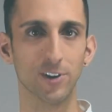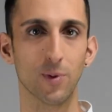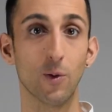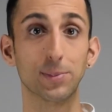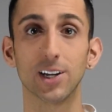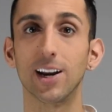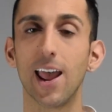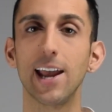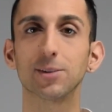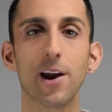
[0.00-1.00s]
to my website,
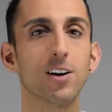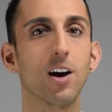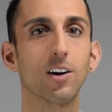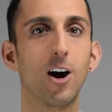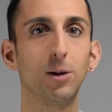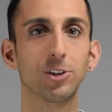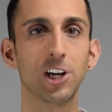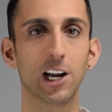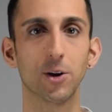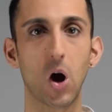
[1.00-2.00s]
heysmaher.com, to
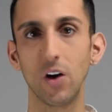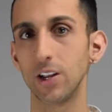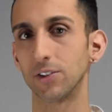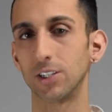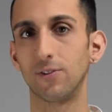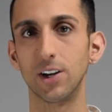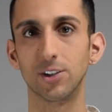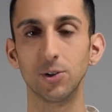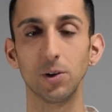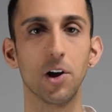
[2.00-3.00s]
check out all the other stuff I
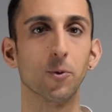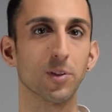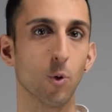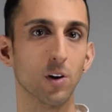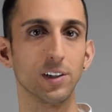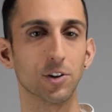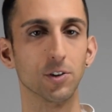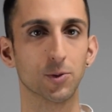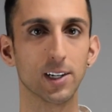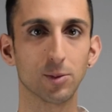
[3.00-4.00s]
do, along with more of these
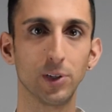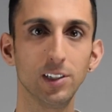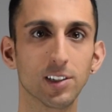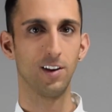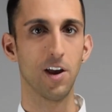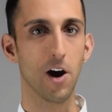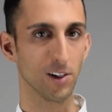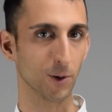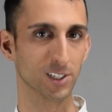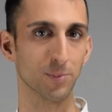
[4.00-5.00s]
Earls recipes,
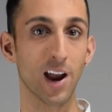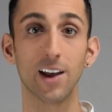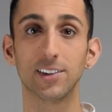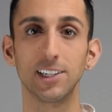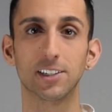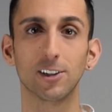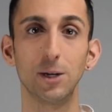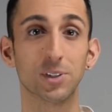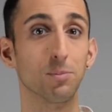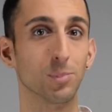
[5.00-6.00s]
along with some behind the scenes
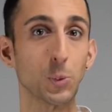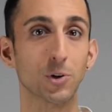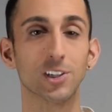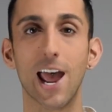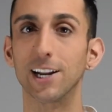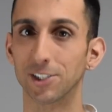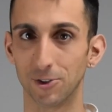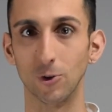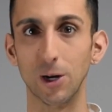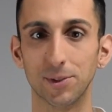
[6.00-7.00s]
clips, bloopers, and
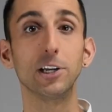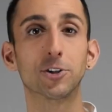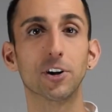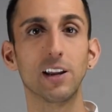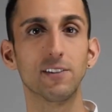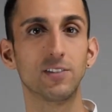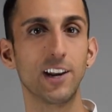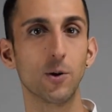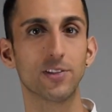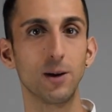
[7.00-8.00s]
screw ups. Be sure to give this
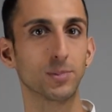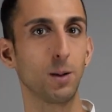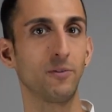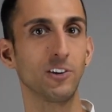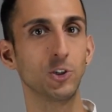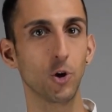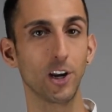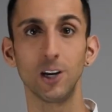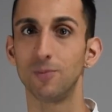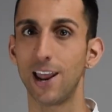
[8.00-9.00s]
video a thumbs up if you
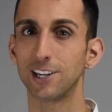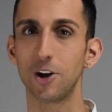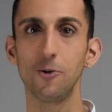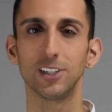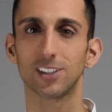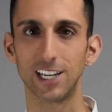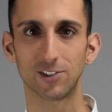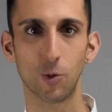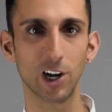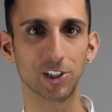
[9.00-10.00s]
enjoyed it, and as always, thanks
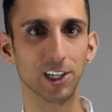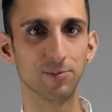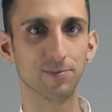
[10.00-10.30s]
for watching.